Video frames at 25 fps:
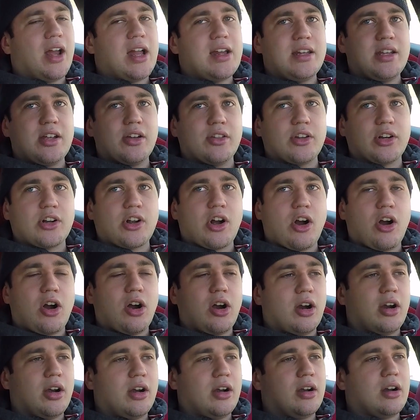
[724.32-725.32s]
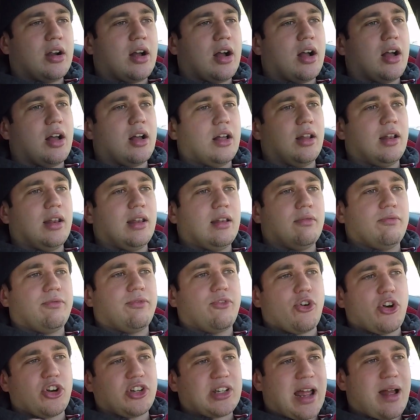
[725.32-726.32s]
any other car,
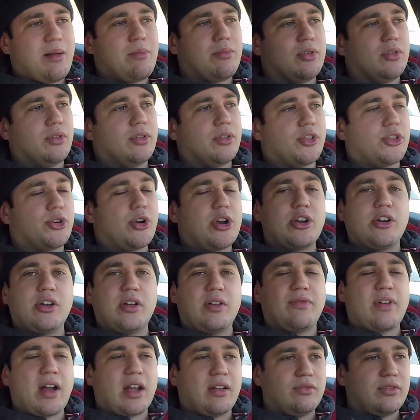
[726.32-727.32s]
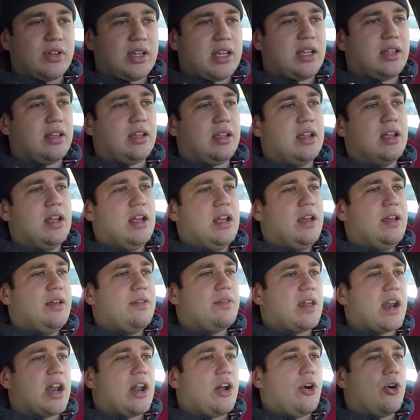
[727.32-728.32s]
for example, the
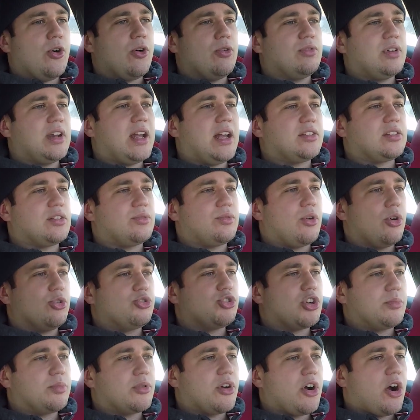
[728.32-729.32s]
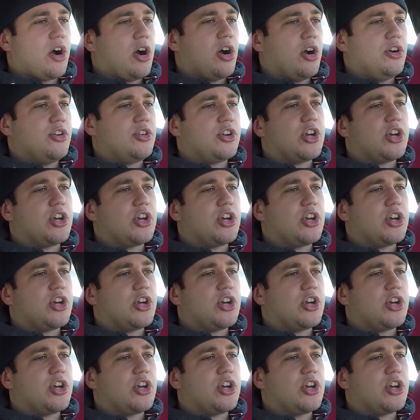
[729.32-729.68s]
335D that I own as a road trip car?